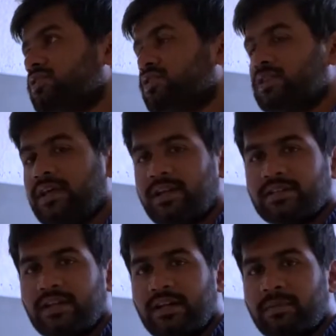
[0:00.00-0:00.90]
so there
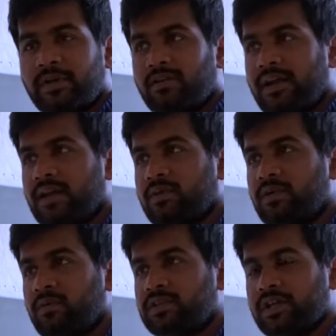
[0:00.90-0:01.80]
is a little bit of air
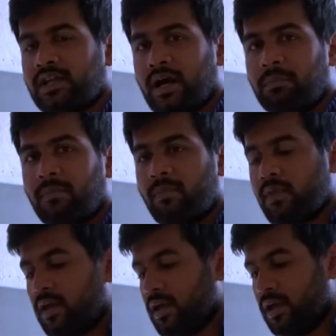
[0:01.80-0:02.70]
which can come.
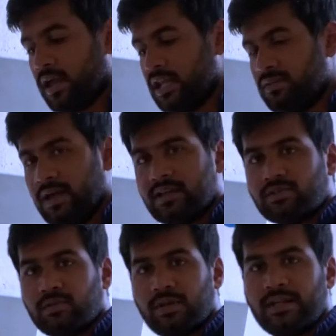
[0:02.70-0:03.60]
Anyway,
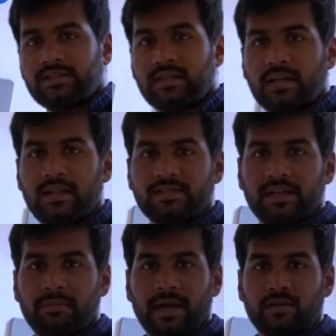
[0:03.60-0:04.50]
so let's
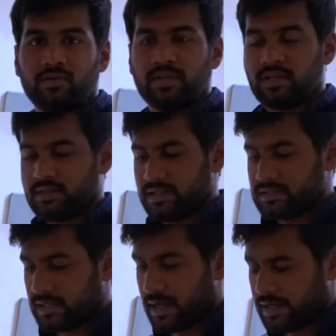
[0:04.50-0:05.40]
get back to the
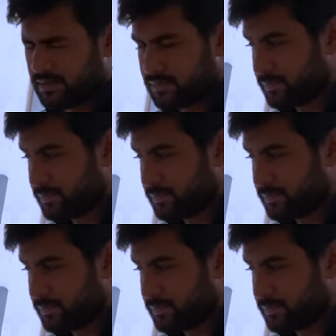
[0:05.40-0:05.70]
things at hand.